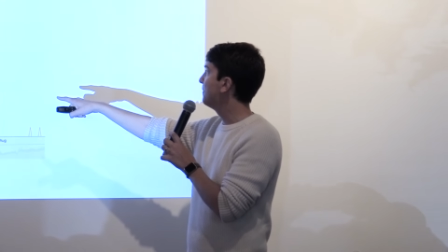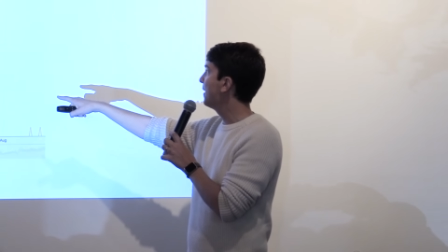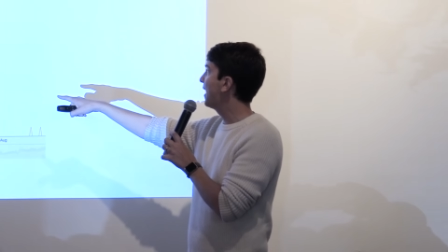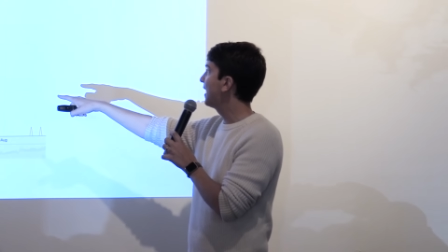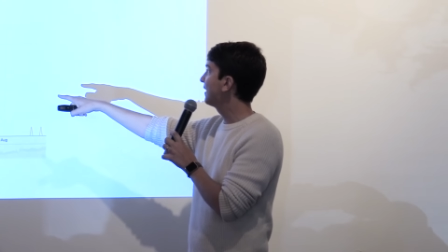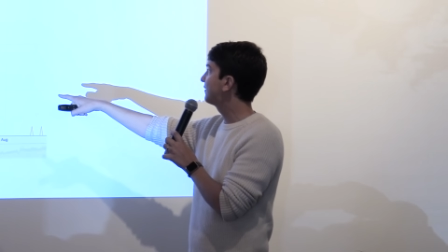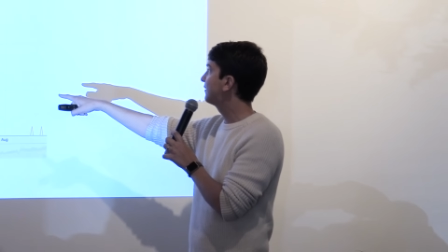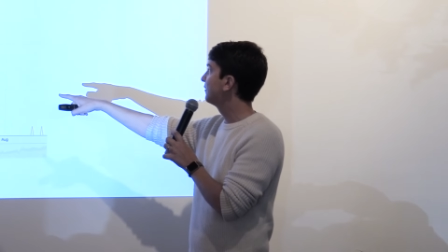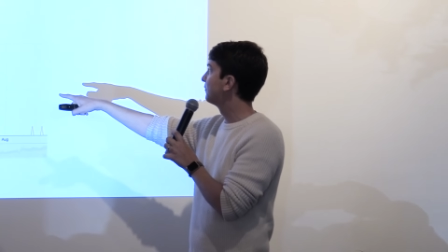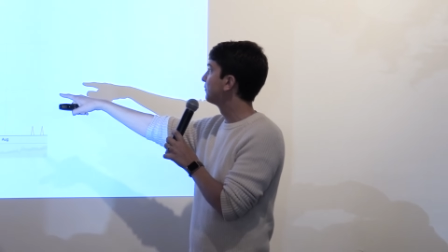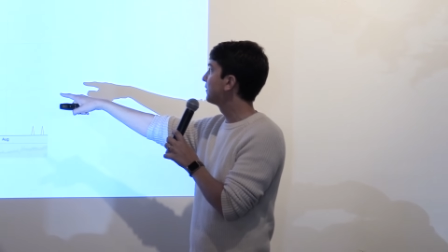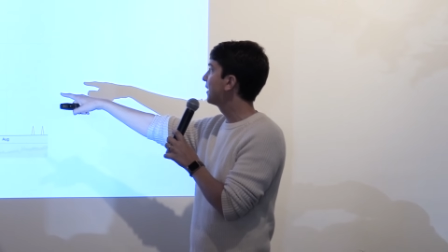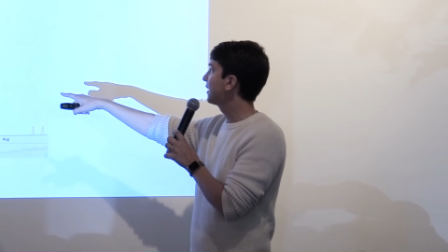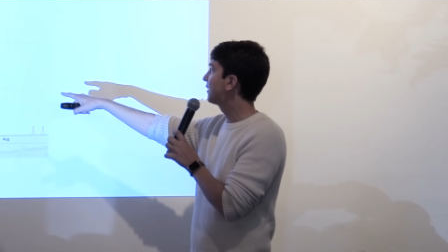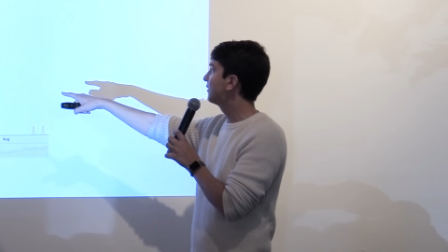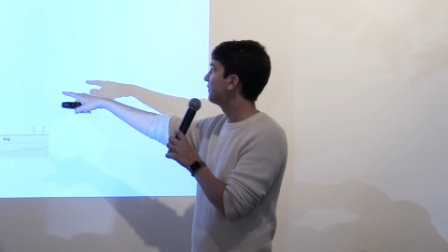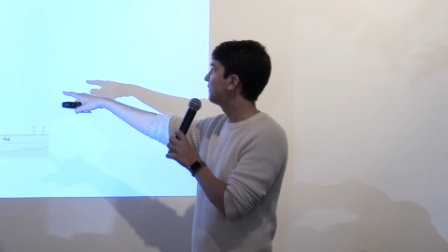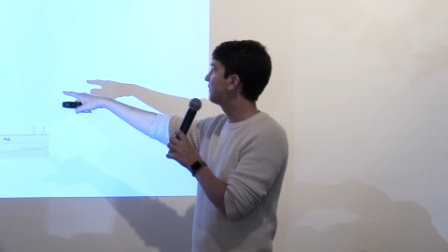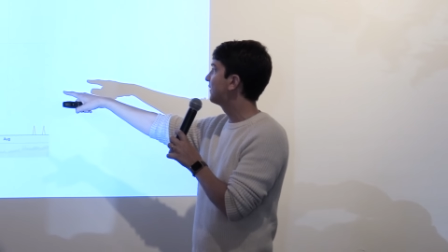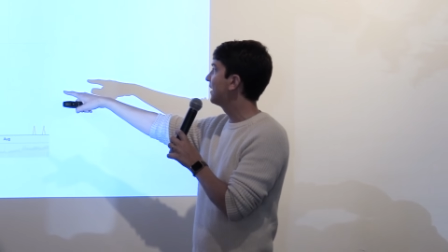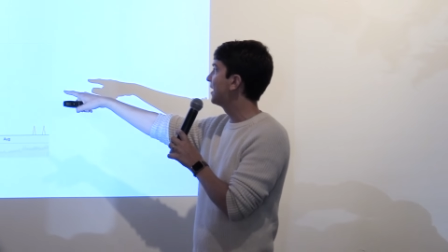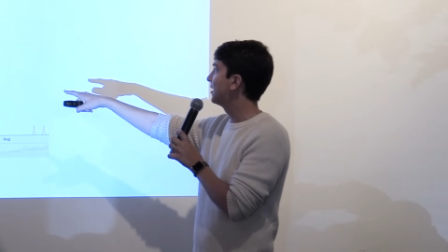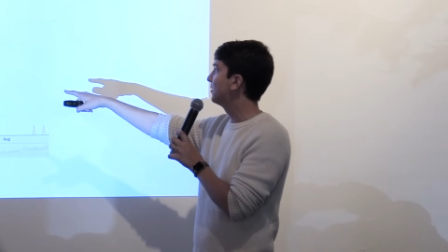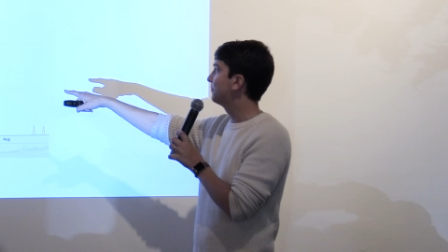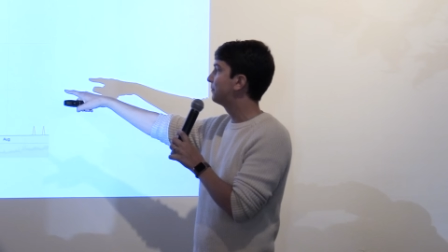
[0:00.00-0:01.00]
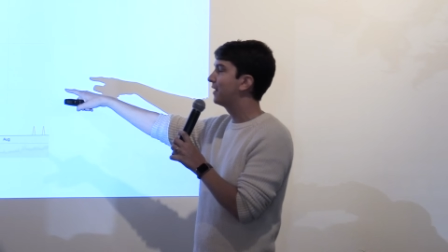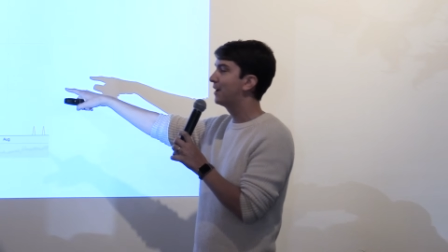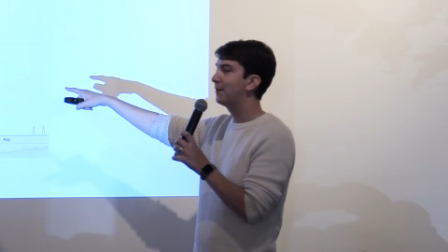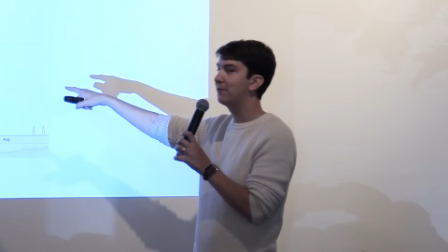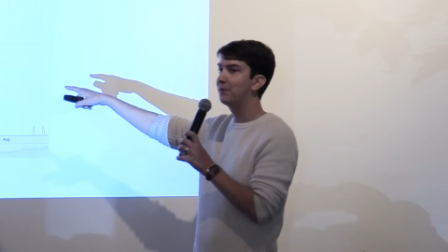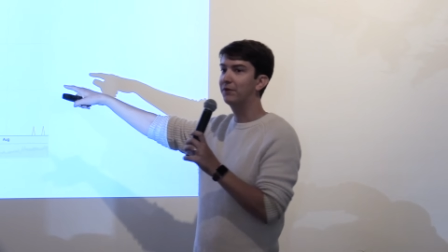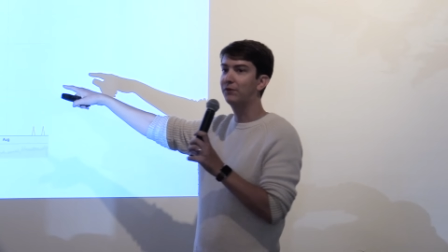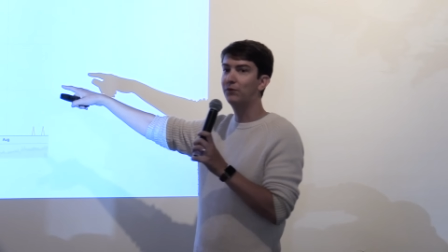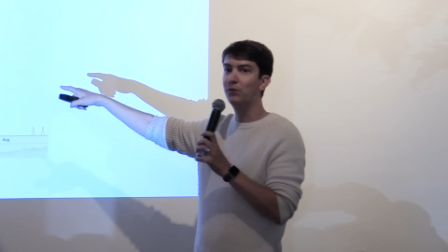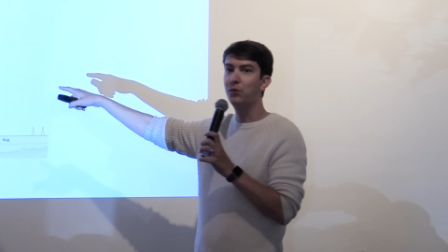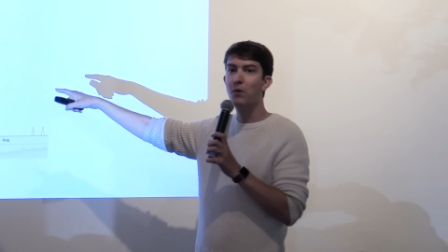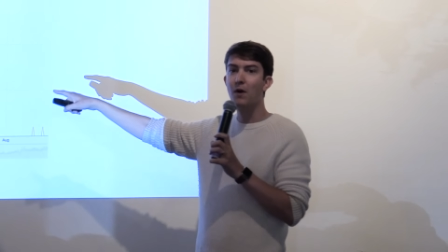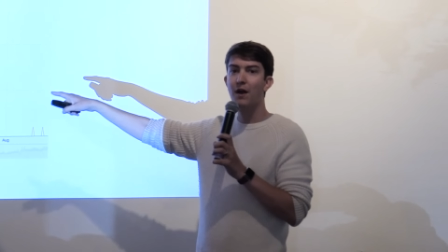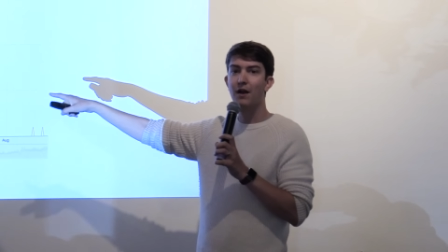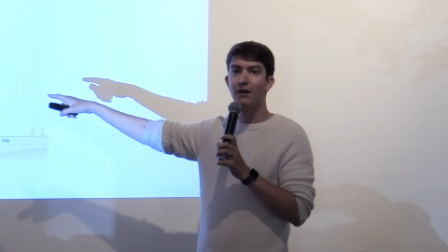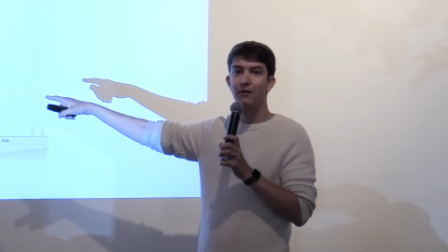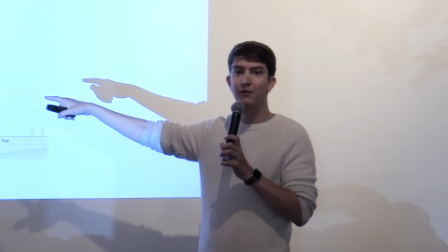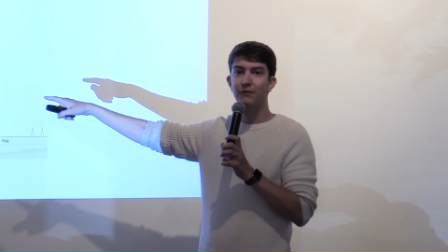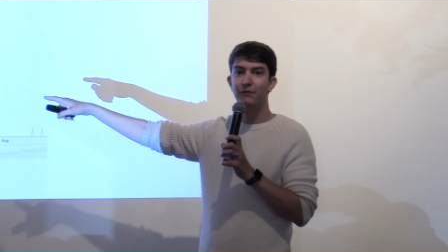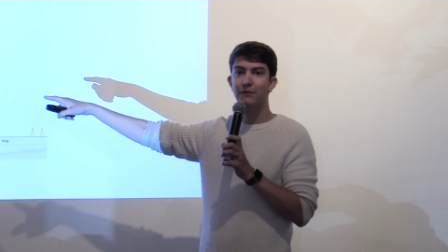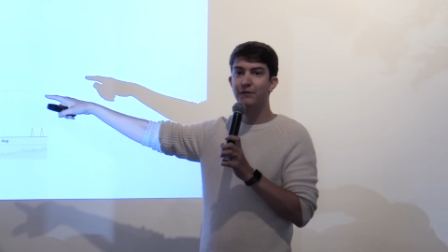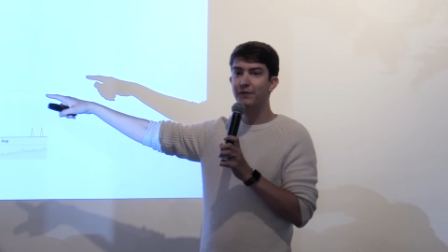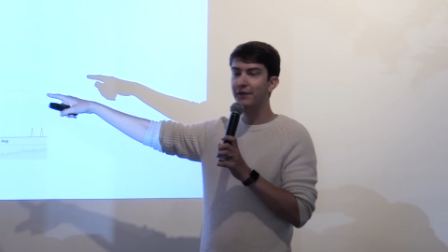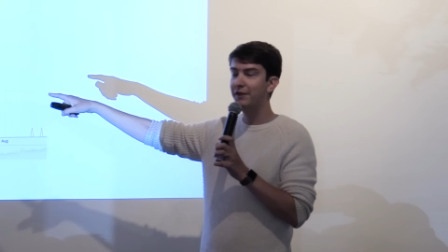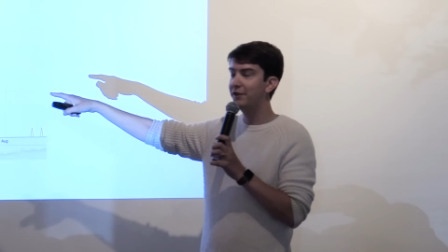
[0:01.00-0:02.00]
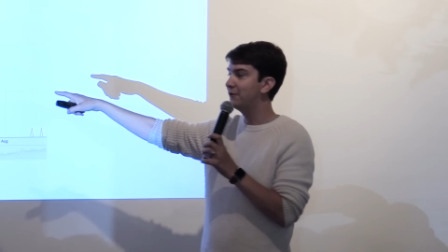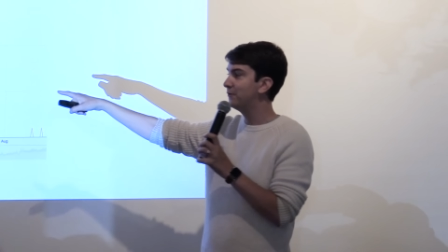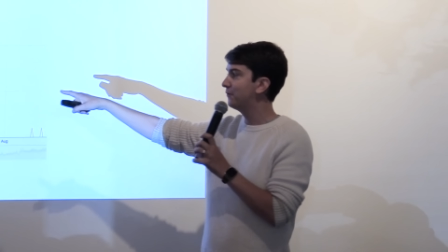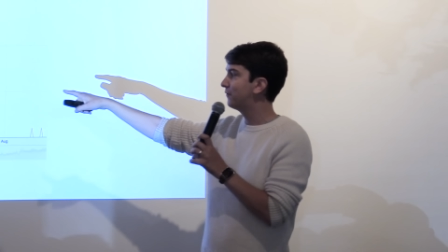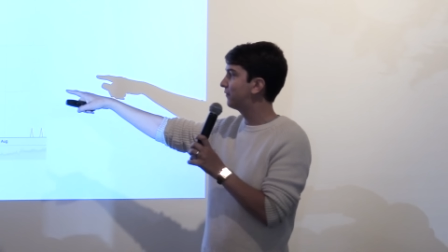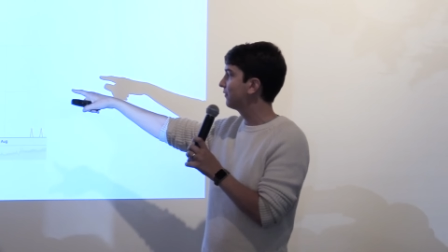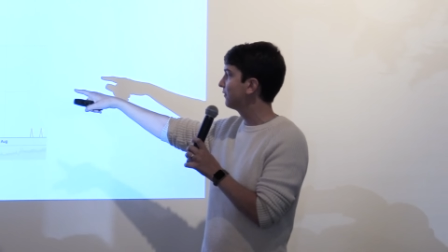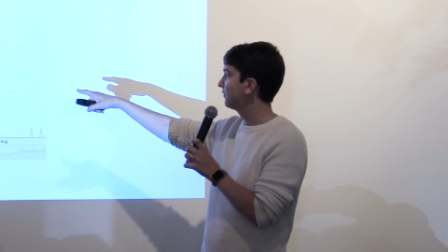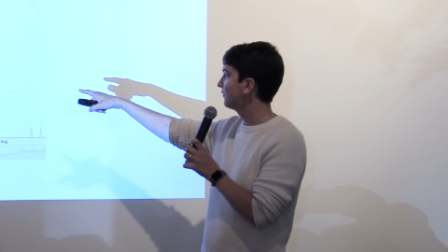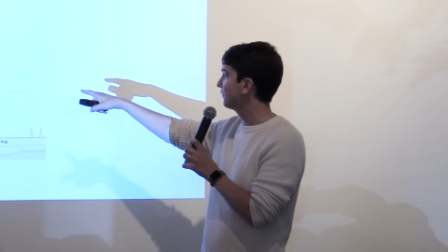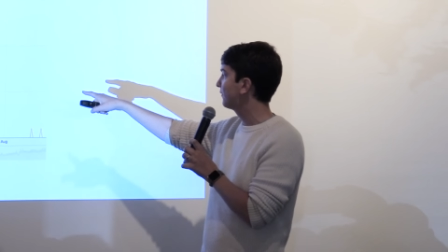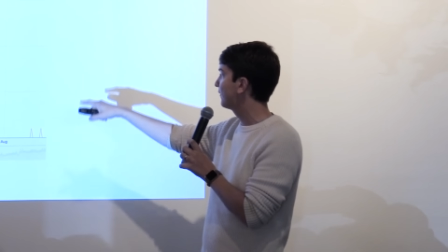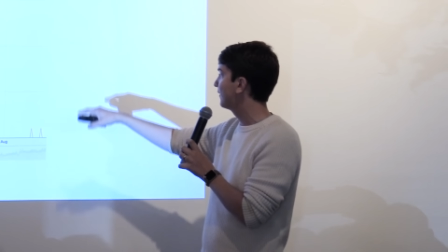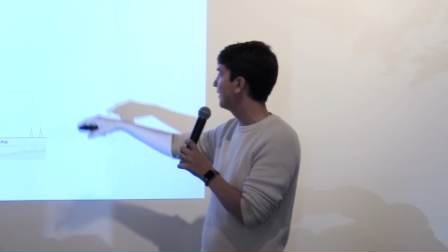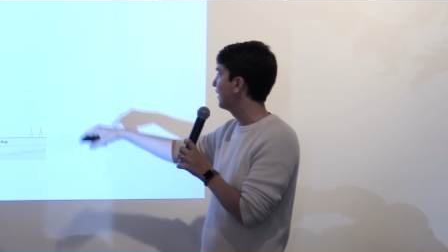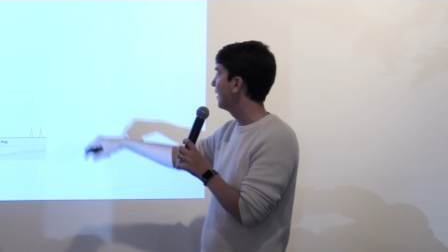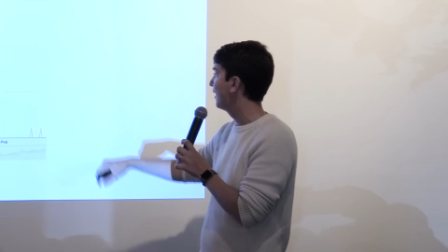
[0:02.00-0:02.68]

massive record sign-up day was 12 users.